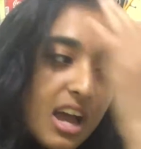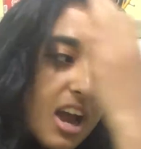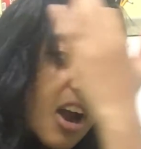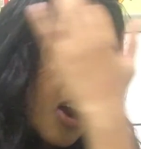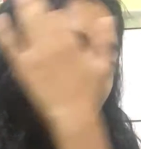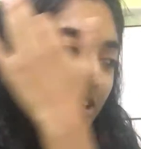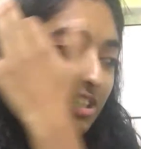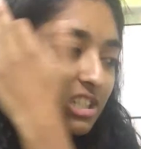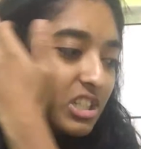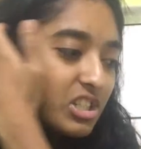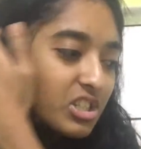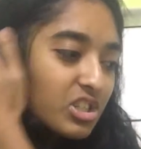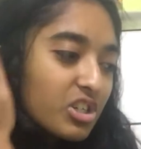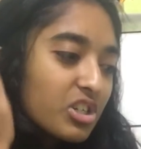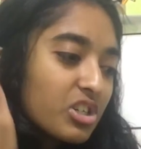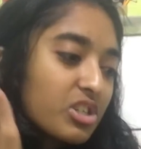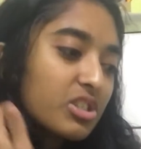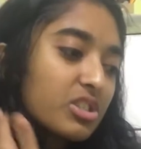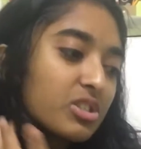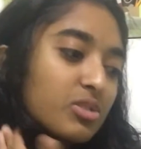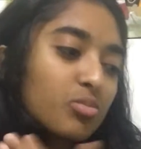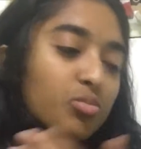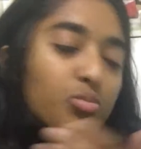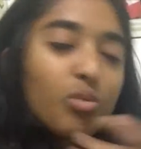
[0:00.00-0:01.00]
our
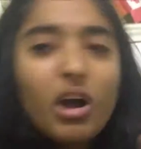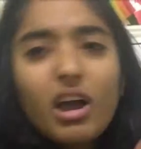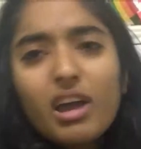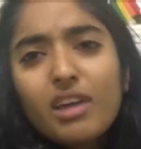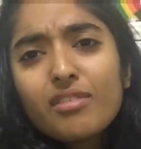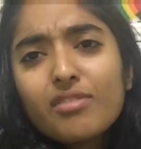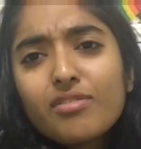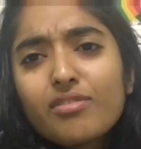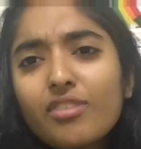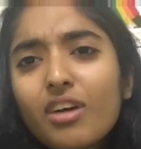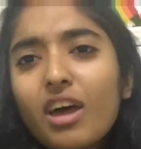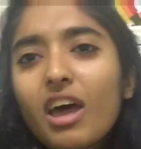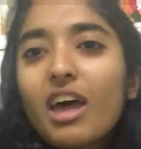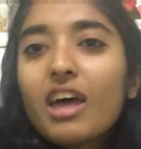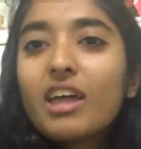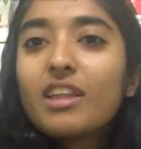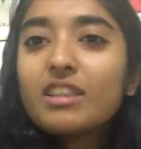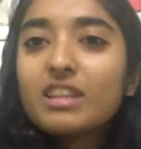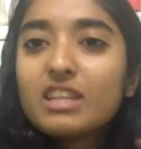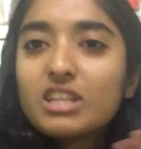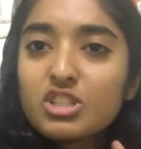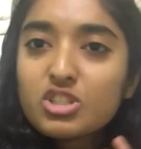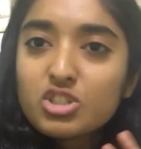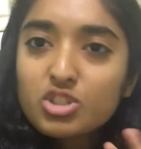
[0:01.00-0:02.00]
teacher's wife
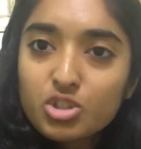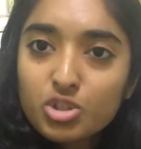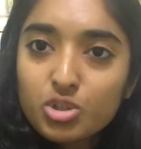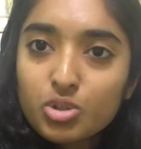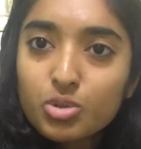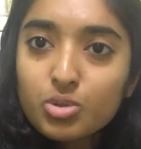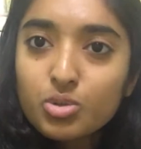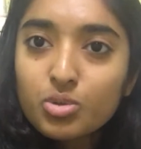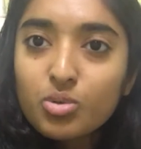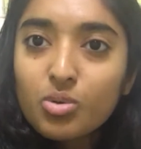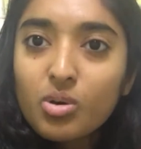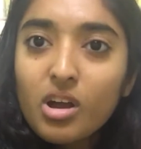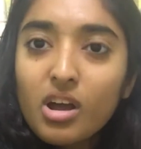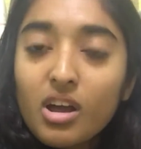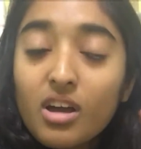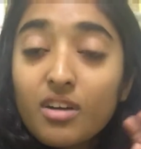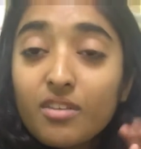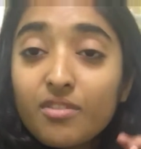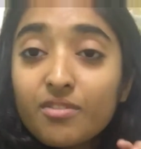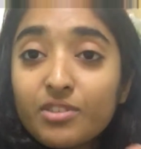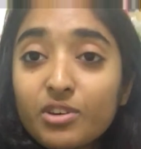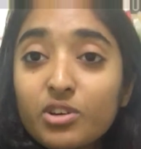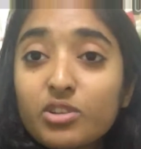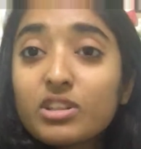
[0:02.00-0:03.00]
and these 2
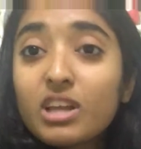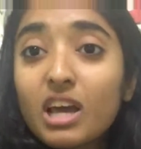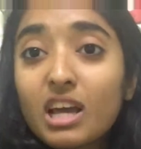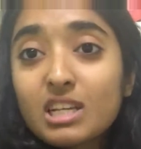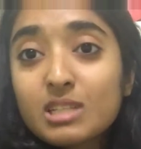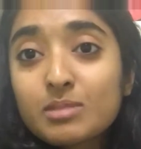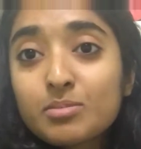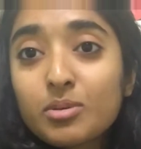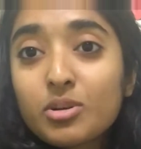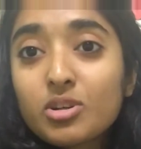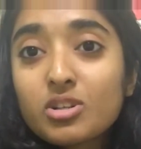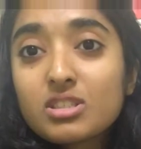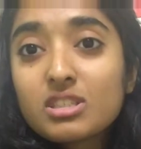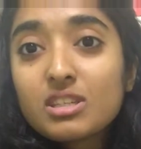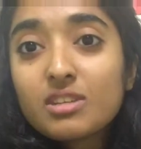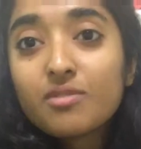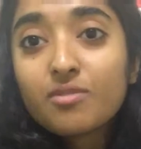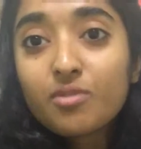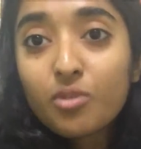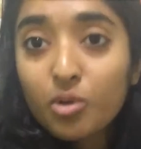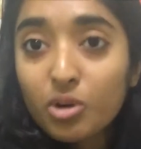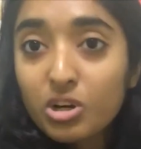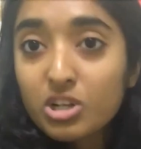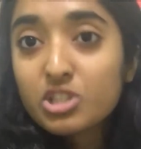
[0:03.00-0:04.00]
field experts in
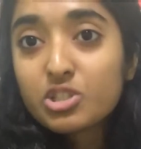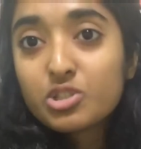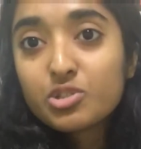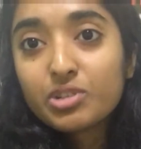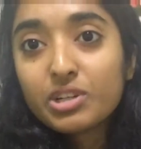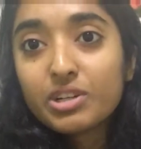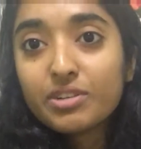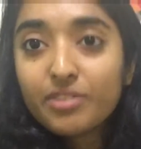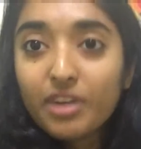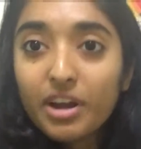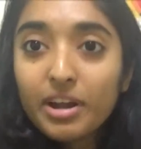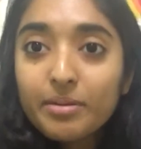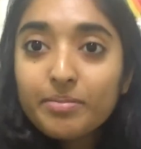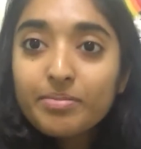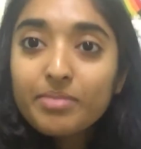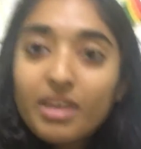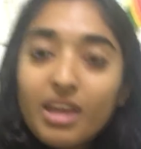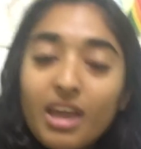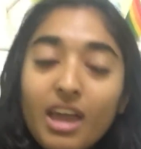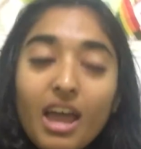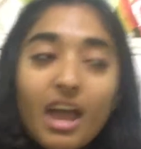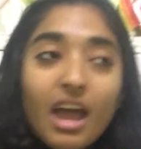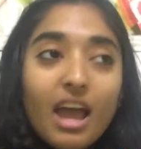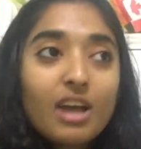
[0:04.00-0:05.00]
forestry, right?
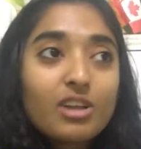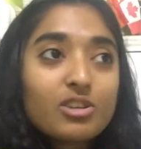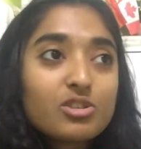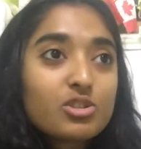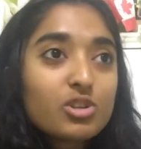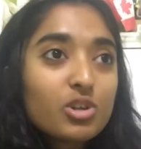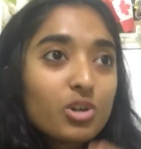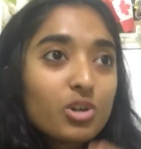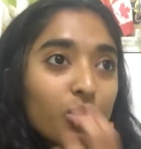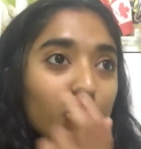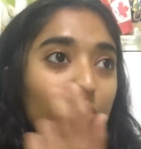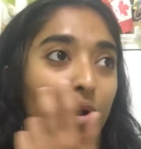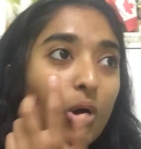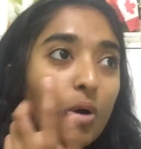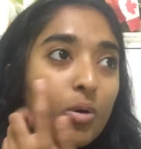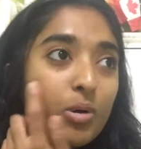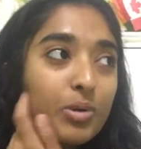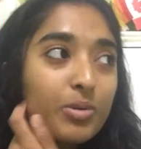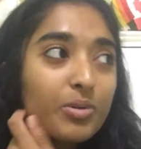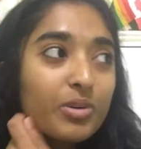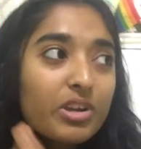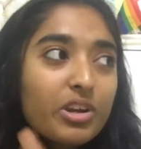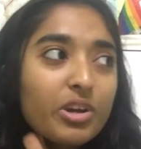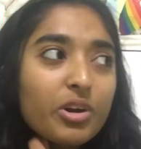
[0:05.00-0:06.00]
And so we
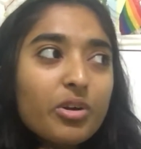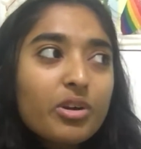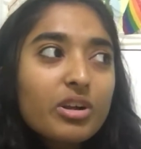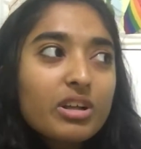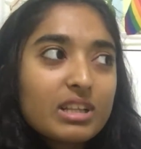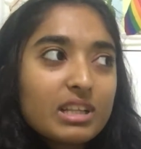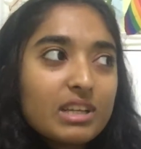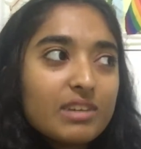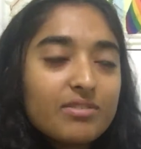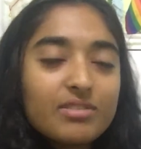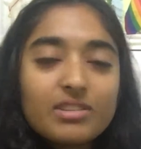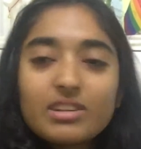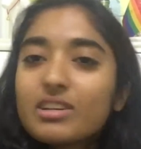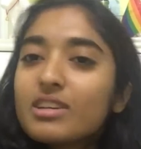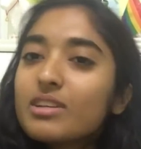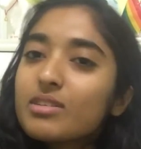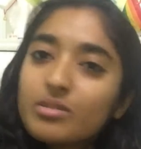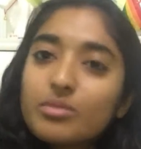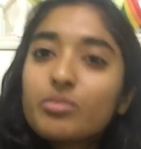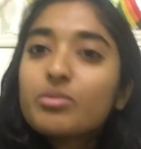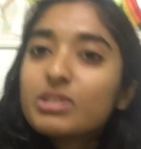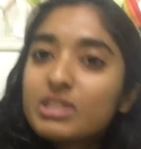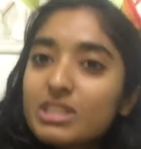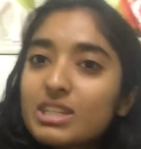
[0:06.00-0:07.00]
were gonna go to Cleveland,
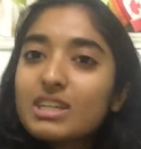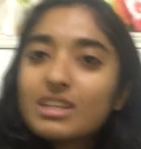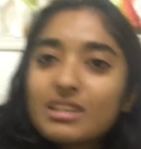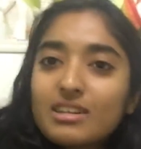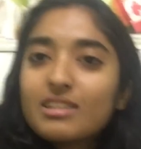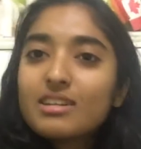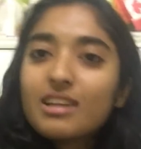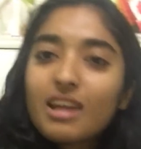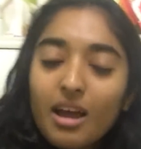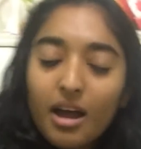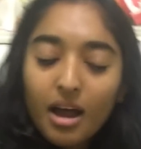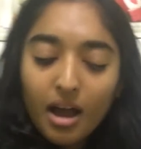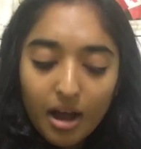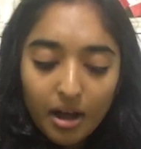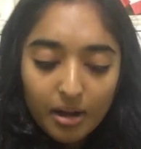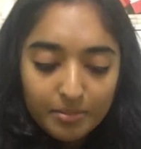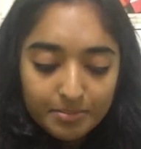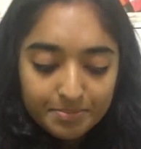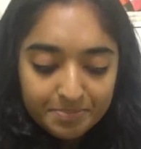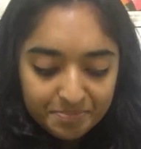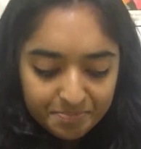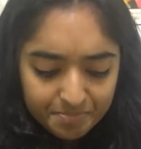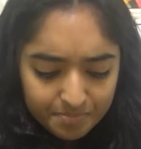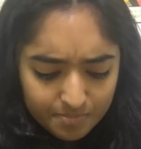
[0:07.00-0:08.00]
and we did.
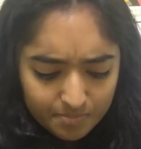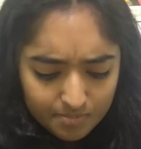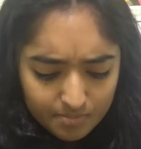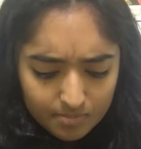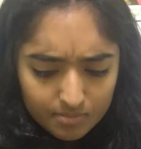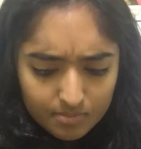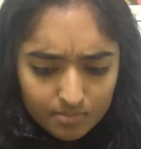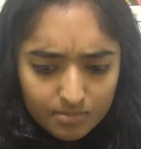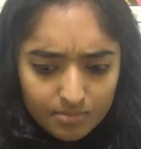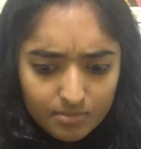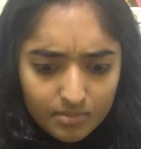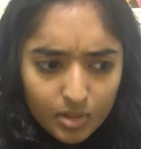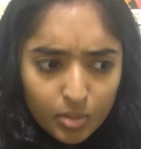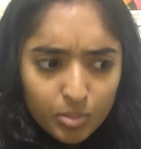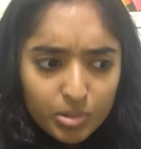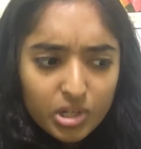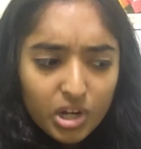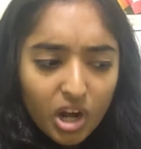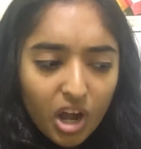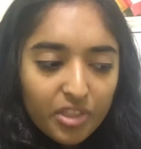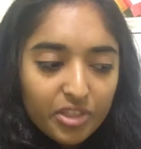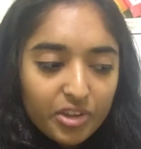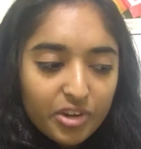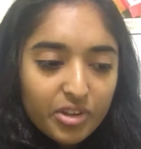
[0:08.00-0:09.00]
We
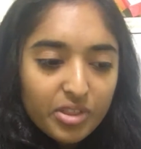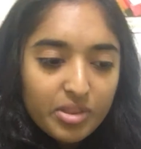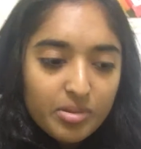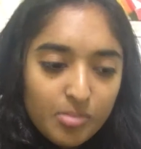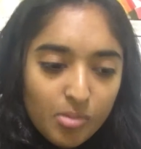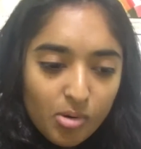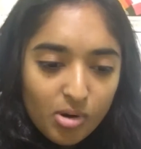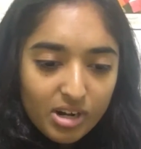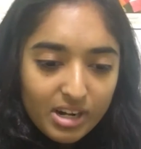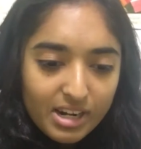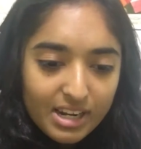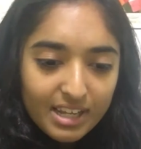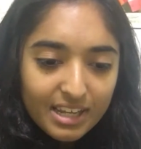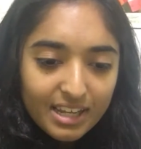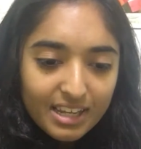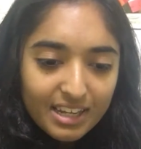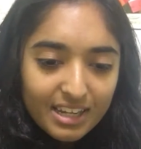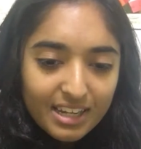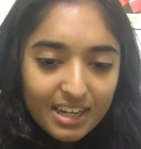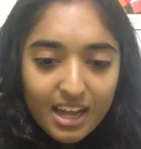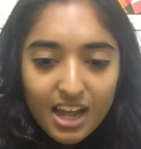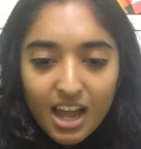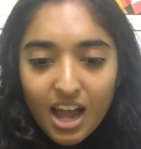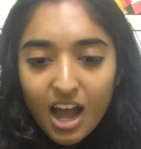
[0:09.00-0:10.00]
got there in the morning,